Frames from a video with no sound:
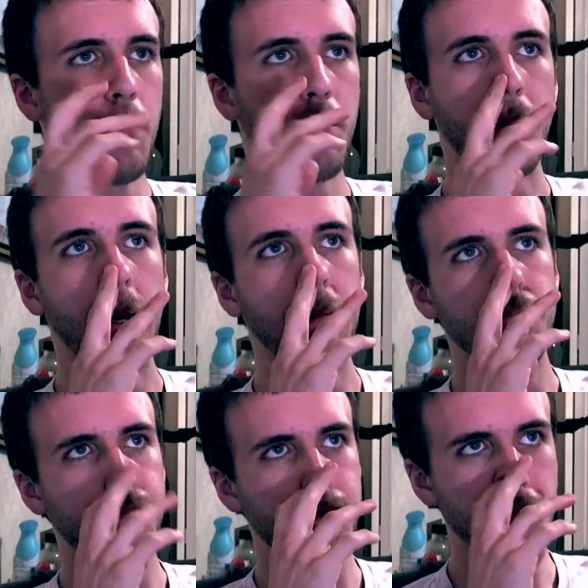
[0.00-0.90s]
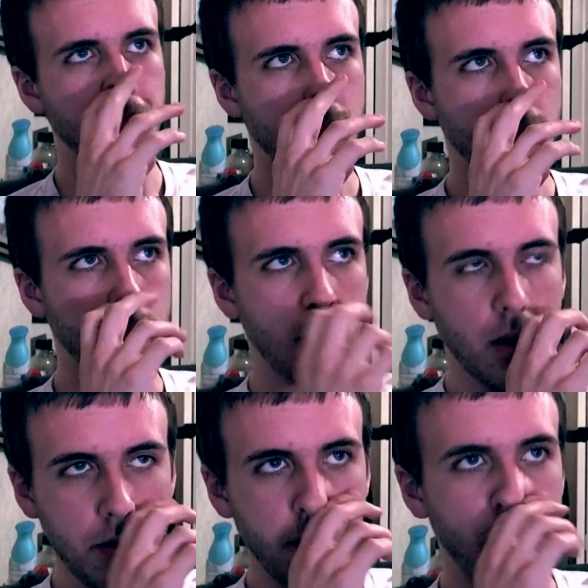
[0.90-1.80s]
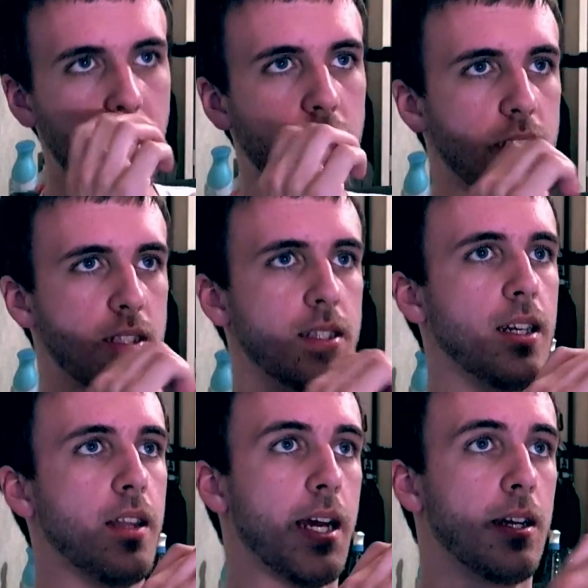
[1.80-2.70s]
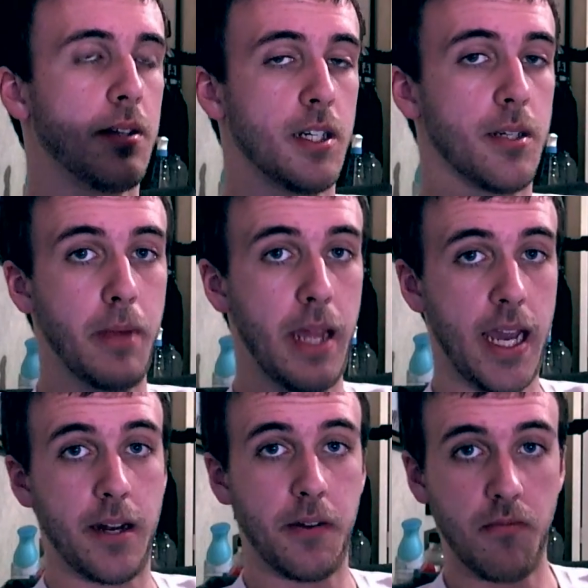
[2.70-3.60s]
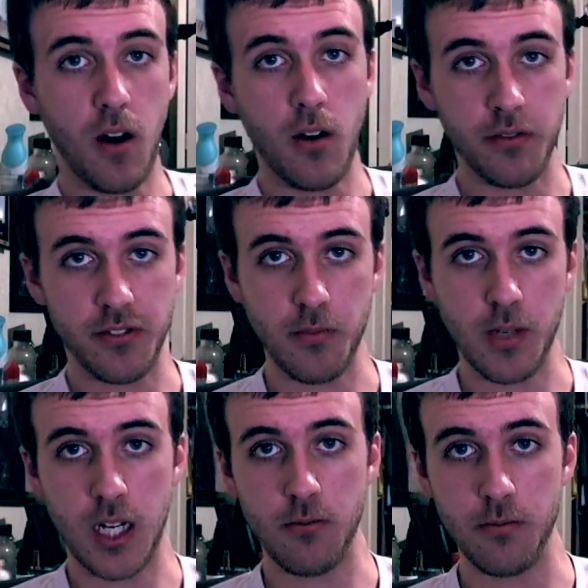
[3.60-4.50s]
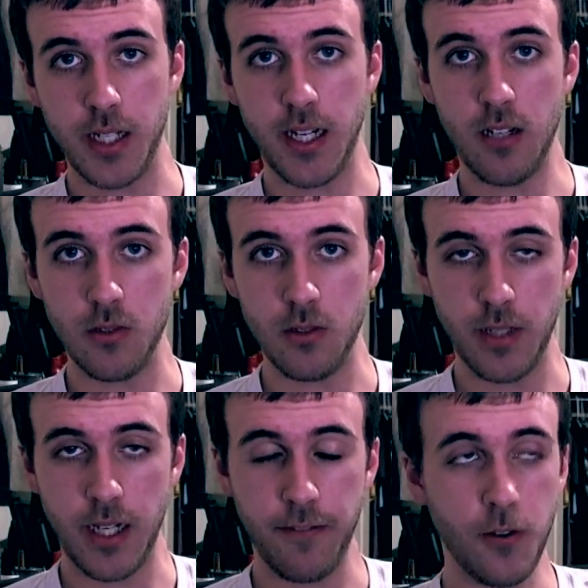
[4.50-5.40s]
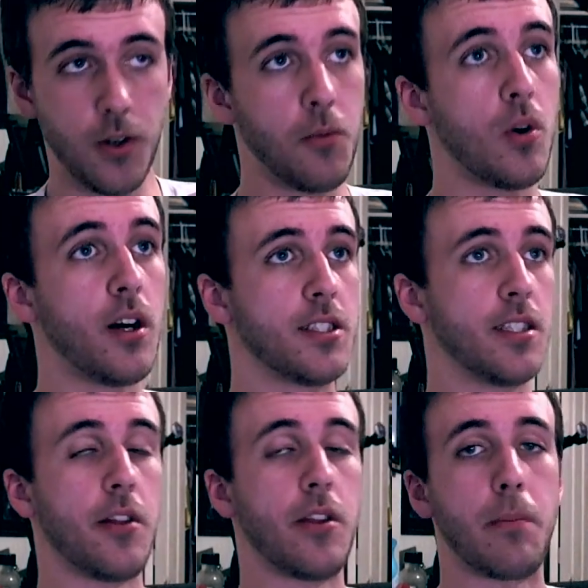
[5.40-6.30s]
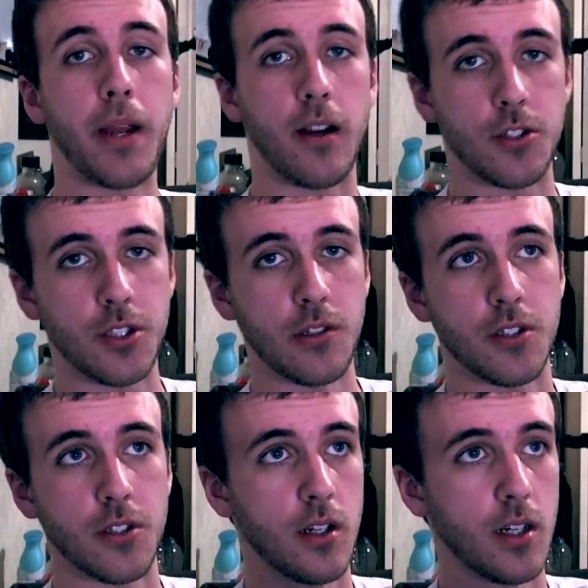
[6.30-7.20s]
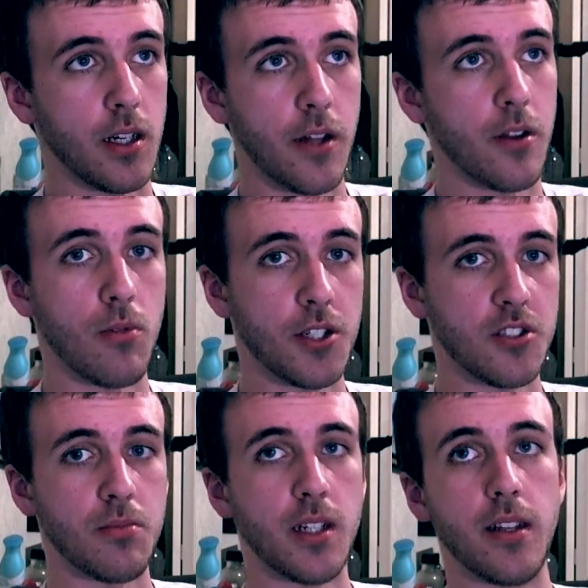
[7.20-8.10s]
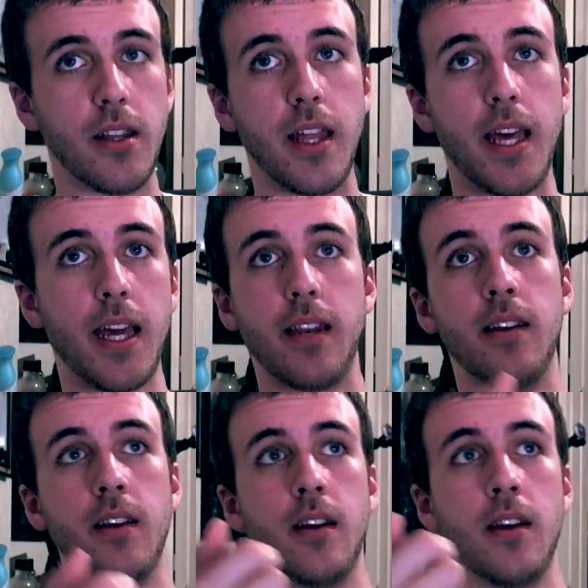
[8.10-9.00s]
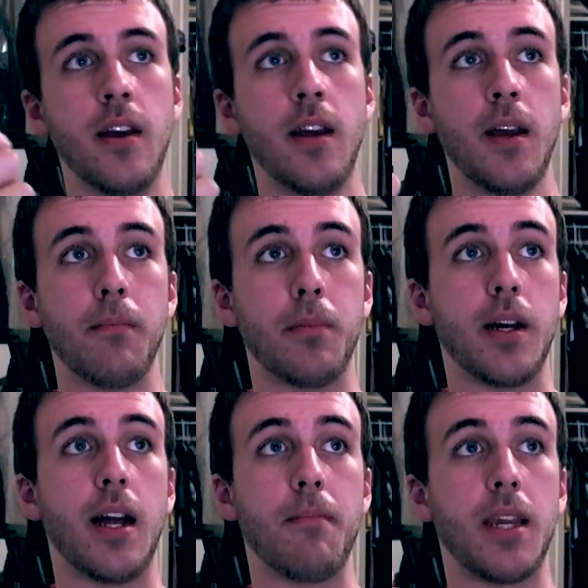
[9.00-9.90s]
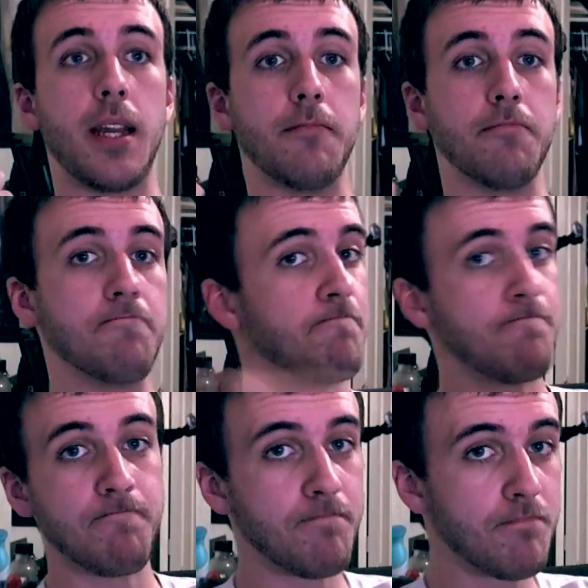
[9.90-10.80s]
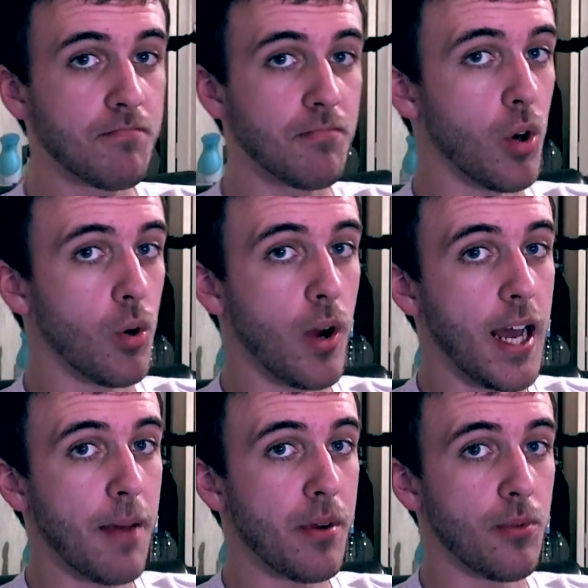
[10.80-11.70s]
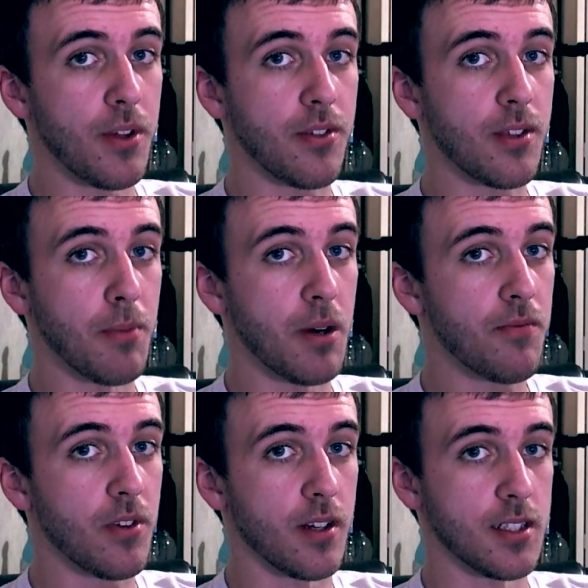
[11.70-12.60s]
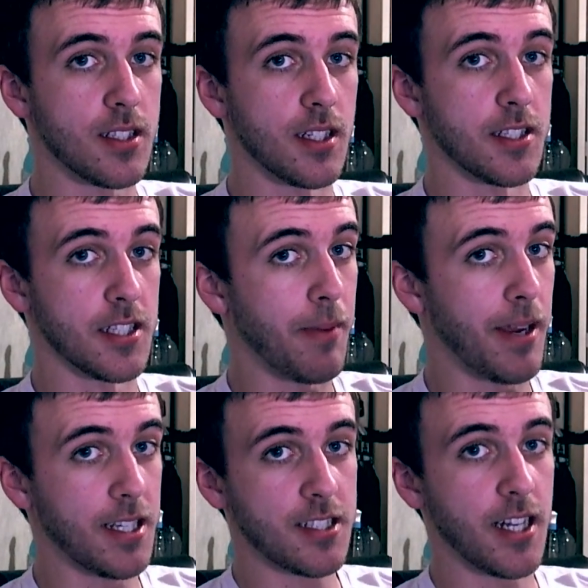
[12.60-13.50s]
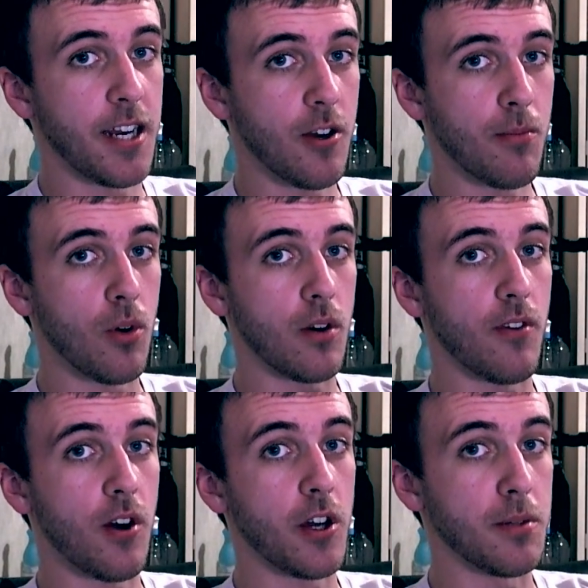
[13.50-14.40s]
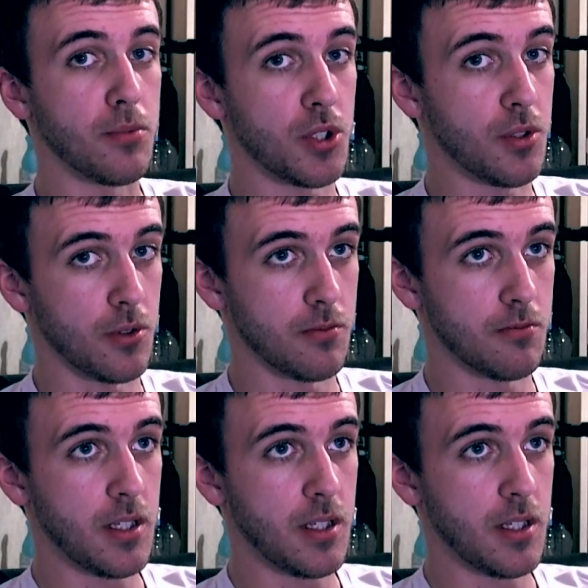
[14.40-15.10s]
But they failed to see that a good band evolves from album to album. Everyone wants another Parachutes or another Rush of Blood to the Head. But, I mean, look what happened with Mumford & Sons. They made Sigh No More Volume 2.